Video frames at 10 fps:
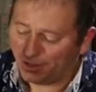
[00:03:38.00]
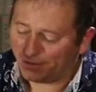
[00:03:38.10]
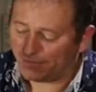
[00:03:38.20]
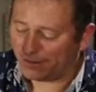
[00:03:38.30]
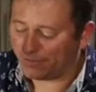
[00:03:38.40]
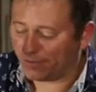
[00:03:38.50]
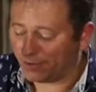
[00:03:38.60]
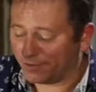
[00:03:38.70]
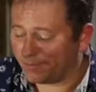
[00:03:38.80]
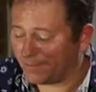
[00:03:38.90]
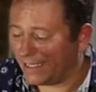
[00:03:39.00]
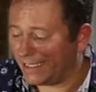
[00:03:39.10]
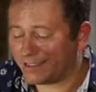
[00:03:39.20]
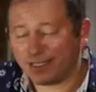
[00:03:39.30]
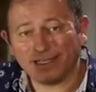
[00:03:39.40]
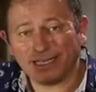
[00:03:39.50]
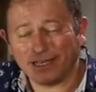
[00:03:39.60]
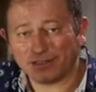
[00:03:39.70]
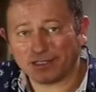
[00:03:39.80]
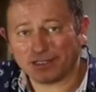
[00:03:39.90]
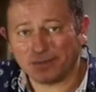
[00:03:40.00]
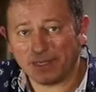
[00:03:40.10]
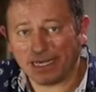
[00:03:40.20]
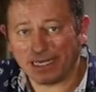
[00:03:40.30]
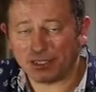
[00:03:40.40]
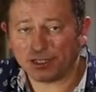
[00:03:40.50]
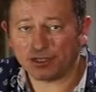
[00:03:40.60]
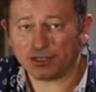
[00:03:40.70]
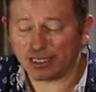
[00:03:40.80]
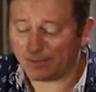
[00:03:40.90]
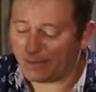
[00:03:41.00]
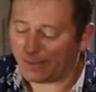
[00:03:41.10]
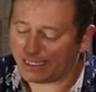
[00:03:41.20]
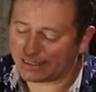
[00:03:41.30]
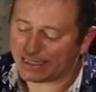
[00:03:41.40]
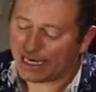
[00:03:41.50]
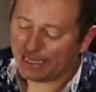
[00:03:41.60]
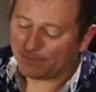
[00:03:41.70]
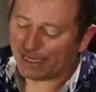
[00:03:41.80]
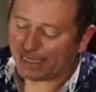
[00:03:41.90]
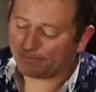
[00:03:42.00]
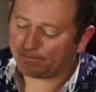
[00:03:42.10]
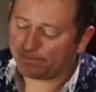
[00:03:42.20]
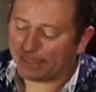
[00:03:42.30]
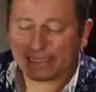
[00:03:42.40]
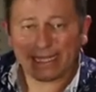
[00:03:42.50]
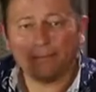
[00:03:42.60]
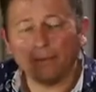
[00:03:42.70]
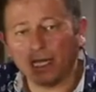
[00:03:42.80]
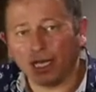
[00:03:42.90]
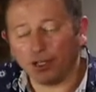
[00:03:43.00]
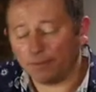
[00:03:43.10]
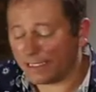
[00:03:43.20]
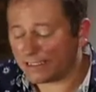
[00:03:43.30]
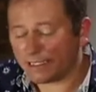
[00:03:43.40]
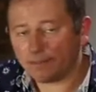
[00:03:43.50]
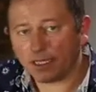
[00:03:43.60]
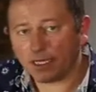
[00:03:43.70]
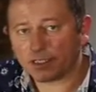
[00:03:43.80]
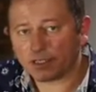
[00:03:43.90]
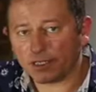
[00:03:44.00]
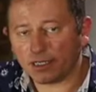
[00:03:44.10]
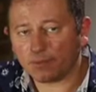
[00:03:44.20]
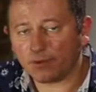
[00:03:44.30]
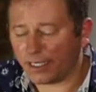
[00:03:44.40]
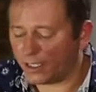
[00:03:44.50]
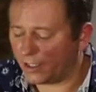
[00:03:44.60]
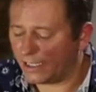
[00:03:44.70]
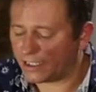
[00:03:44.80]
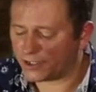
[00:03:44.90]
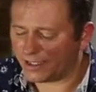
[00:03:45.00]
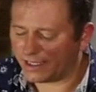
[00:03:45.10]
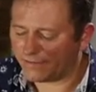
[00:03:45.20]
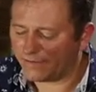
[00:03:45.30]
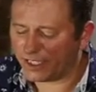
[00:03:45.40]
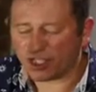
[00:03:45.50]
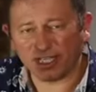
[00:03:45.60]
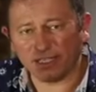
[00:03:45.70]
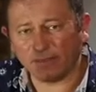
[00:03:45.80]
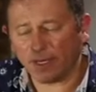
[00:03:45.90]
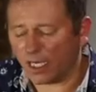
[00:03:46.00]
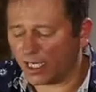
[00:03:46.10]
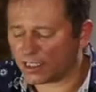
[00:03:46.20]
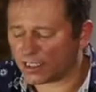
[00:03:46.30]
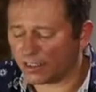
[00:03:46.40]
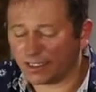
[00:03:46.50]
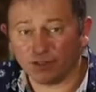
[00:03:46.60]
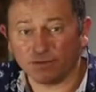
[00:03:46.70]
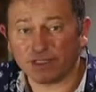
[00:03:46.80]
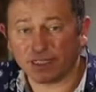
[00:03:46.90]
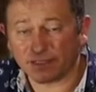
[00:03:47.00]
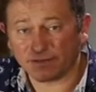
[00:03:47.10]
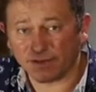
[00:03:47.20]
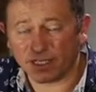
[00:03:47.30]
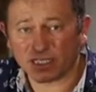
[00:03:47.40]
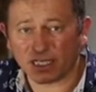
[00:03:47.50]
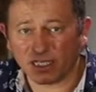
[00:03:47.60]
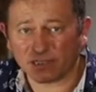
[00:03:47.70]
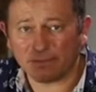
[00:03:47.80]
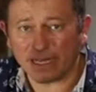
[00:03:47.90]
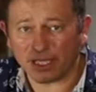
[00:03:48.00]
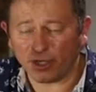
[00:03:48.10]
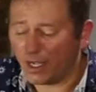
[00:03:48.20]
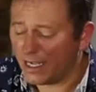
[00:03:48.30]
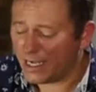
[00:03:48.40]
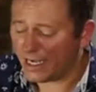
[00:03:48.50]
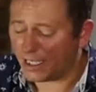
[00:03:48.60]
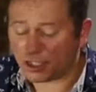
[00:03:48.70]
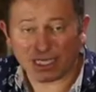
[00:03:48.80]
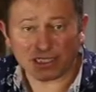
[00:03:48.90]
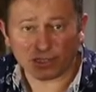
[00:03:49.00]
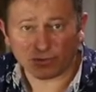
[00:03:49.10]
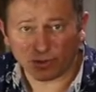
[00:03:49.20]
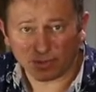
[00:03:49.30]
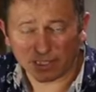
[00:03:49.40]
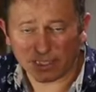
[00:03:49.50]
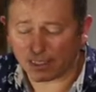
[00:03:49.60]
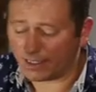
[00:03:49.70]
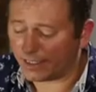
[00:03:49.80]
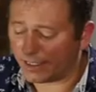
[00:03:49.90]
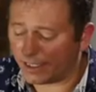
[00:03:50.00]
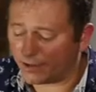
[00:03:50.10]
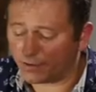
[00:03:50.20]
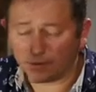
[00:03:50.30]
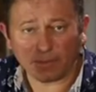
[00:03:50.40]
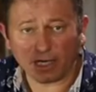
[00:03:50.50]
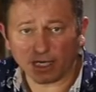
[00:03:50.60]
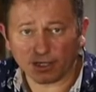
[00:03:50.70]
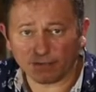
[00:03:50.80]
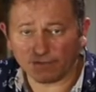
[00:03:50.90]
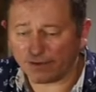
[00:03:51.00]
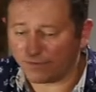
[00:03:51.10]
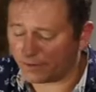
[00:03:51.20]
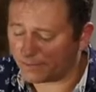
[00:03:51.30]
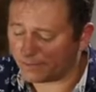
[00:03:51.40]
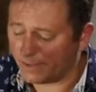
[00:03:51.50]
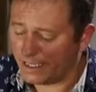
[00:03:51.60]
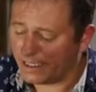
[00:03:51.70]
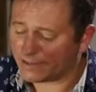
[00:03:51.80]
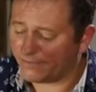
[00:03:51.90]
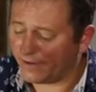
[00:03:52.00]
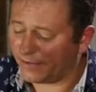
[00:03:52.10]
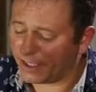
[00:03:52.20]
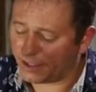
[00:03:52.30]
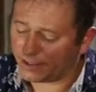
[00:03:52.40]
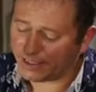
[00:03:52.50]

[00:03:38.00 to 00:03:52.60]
of Veenwouden, but it turned out to be incredibly pleasant. And I've picked their Merlot because their Merlot's got a pretty good history. They've featured in the past on the Lufthansa first class menu. Jancis Robinson, Robert Parker have given them some very good